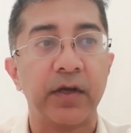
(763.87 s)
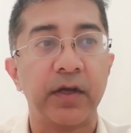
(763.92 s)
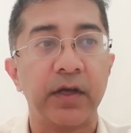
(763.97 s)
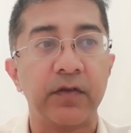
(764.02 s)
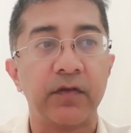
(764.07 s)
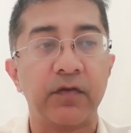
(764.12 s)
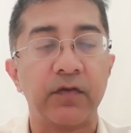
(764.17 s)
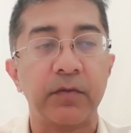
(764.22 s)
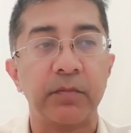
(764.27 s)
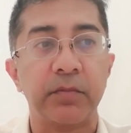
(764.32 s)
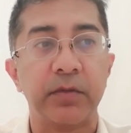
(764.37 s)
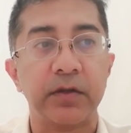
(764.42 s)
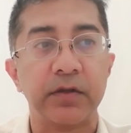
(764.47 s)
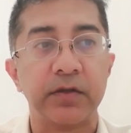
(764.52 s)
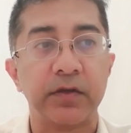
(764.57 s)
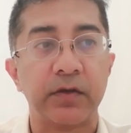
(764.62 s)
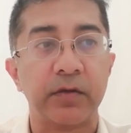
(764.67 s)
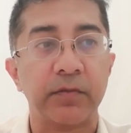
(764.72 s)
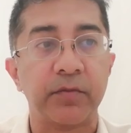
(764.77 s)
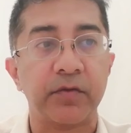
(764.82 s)
In simple
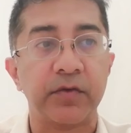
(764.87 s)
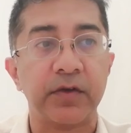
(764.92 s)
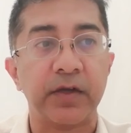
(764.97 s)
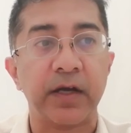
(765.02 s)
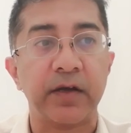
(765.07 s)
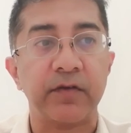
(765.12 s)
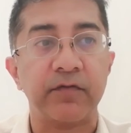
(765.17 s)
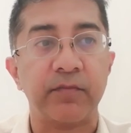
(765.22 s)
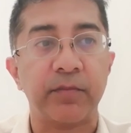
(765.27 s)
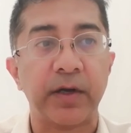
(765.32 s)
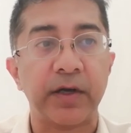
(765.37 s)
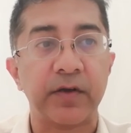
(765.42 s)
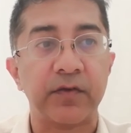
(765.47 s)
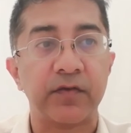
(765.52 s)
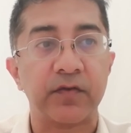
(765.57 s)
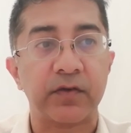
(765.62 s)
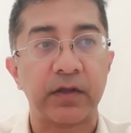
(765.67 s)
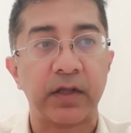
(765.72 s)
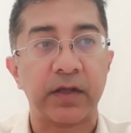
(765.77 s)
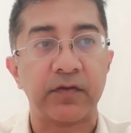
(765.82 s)
terms, naive Bayes
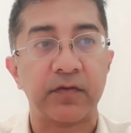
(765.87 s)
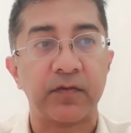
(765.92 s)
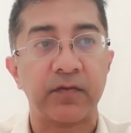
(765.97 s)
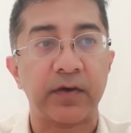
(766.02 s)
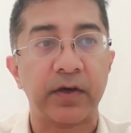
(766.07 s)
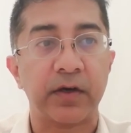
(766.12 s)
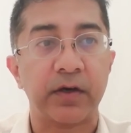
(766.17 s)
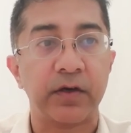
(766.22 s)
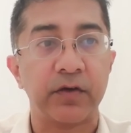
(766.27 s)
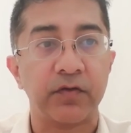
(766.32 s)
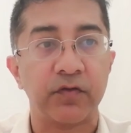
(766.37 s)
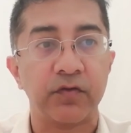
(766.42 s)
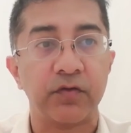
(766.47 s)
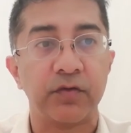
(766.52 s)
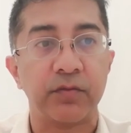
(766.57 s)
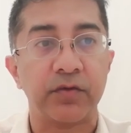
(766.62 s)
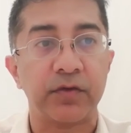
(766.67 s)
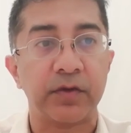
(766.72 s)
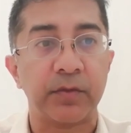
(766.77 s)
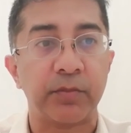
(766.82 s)
classifier
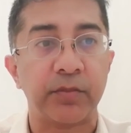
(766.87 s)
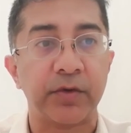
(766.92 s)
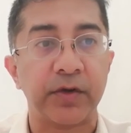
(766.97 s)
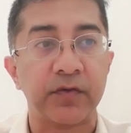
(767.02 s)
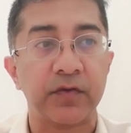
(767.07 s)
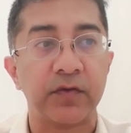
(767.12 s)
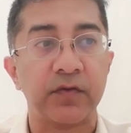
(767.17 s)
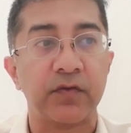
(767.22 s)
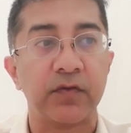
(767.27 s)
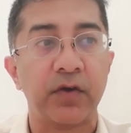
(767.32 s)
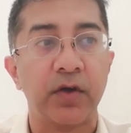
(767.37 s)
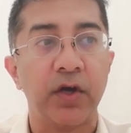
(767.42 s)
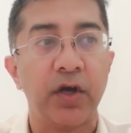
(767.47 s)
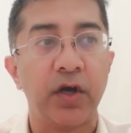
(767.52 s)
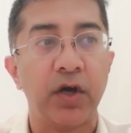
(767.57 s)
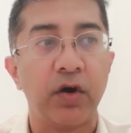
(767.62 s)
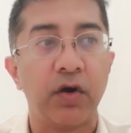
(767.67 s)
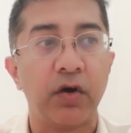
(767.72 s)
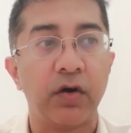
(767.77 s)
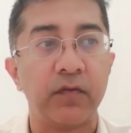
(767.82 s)
assumes the presence
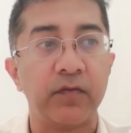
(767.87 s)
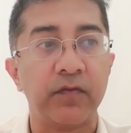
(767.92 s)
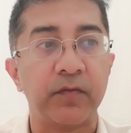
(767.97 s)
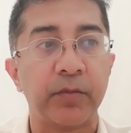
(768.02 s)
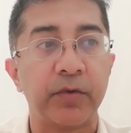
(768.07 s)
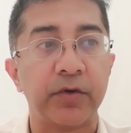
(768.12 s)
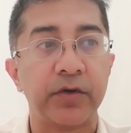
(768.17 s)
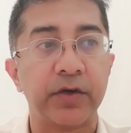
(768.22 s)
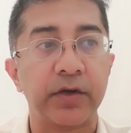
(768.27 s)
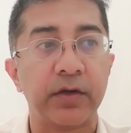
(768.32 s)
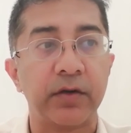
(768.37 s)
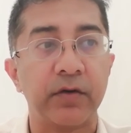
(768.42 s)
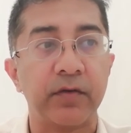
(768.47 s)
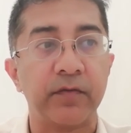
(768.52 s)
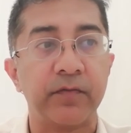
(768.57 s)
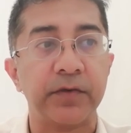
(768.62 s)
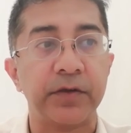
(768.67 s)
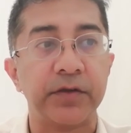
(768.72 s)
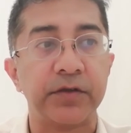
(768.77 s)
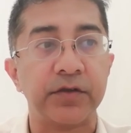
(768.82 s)
of particular
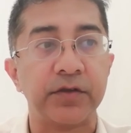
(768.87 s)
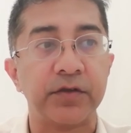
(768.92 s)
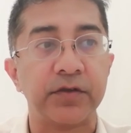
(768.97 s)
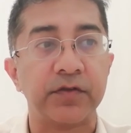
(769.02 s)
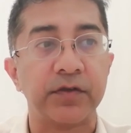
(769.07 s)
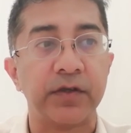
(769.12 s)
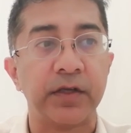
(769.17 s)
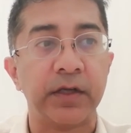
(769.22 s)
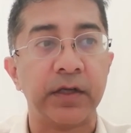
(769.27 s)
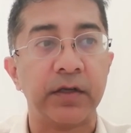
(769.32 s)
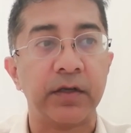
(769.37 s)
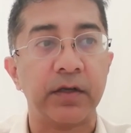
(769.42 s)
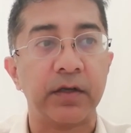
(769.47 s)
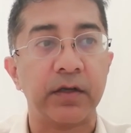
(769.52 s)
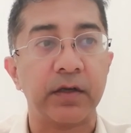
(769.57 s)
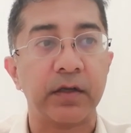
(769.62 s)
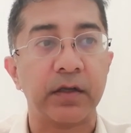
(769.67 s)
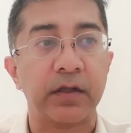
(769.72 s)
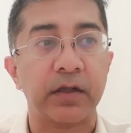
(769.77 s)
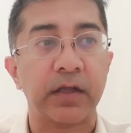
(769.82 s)
features in
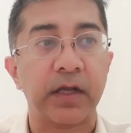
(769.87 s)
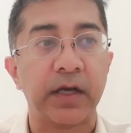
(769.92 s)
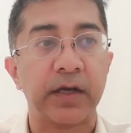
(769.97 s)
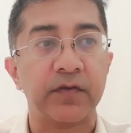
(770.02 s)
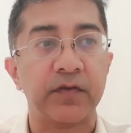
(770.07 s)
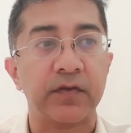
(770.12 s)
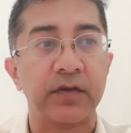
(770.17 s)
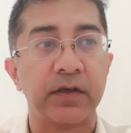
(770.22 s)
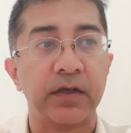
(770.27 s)
a class.